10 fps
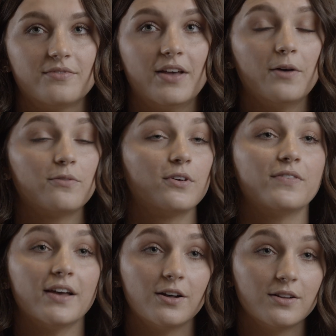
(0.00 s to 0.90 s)
felt
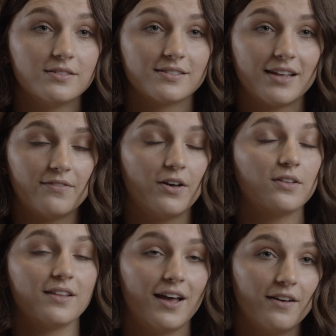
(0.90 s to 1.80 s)
fulfilled, I
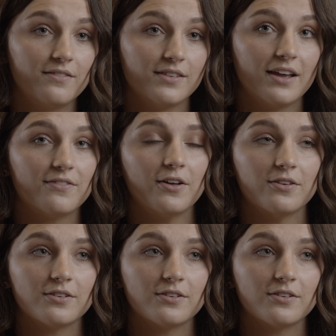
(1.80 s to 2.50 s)
felt loved, I felt